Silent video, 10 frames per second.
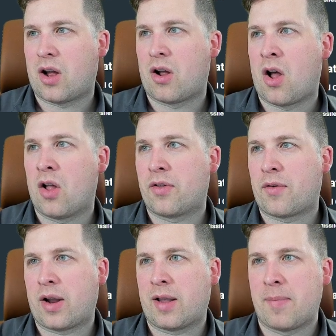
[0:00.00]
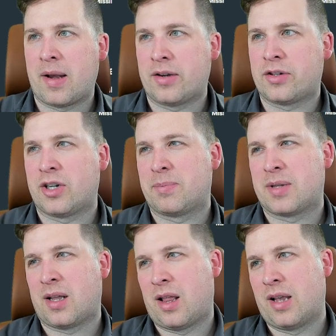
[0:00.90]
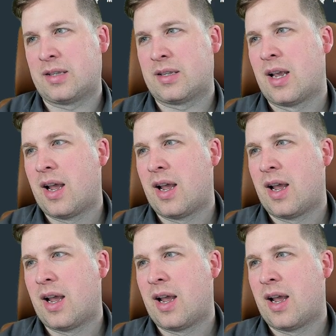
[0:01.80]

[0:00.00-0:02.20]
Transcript: all the recommended ships on this